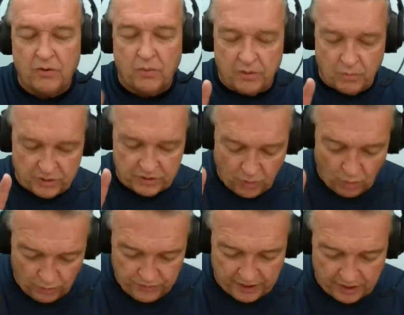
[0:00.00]
We're
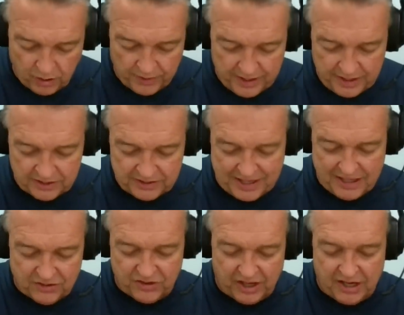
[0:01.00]
told that Quirinius
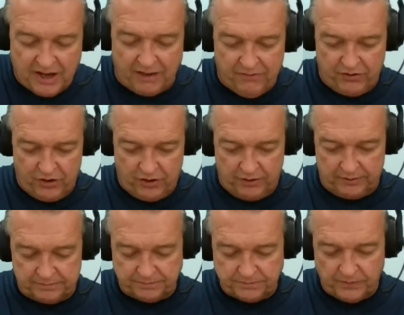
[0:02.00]
is the governor.
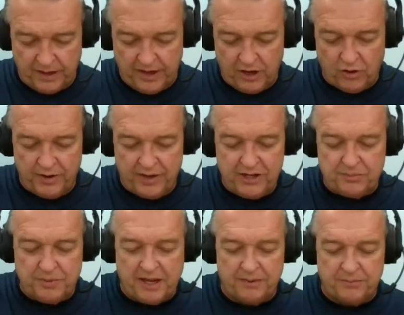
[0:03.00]
Okay,
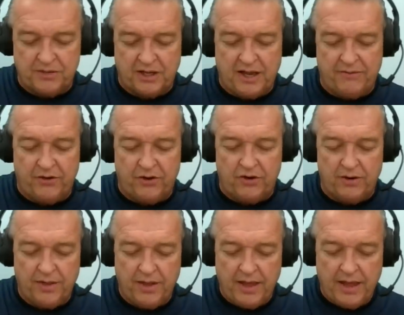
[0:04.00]
Quirinius becomes the
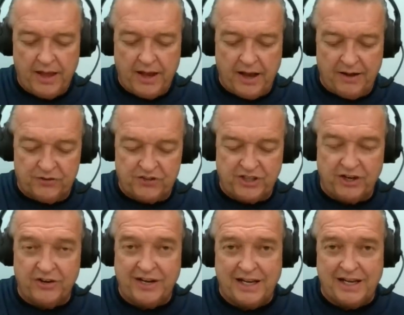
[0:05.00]
governor of
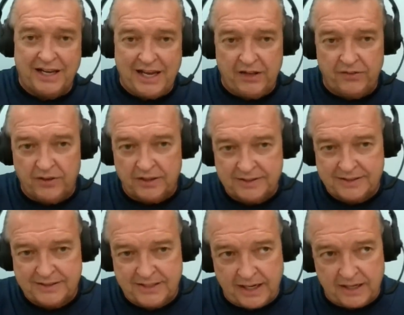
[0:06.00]
Syria in
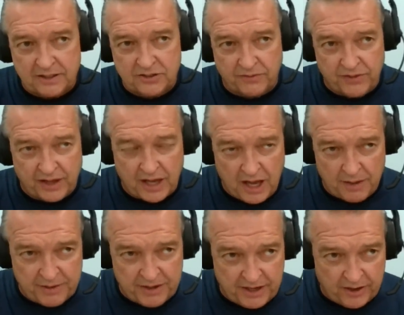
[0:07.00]
6 of the
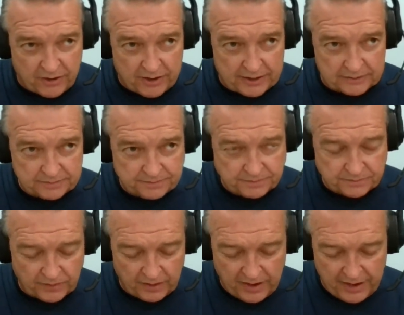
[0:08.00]
Common Era.
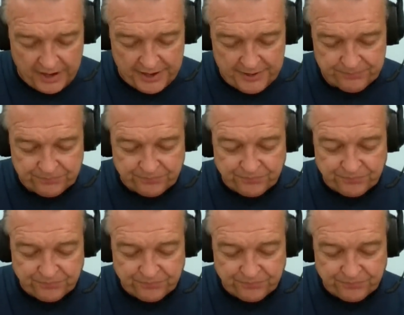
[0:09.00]
Okay,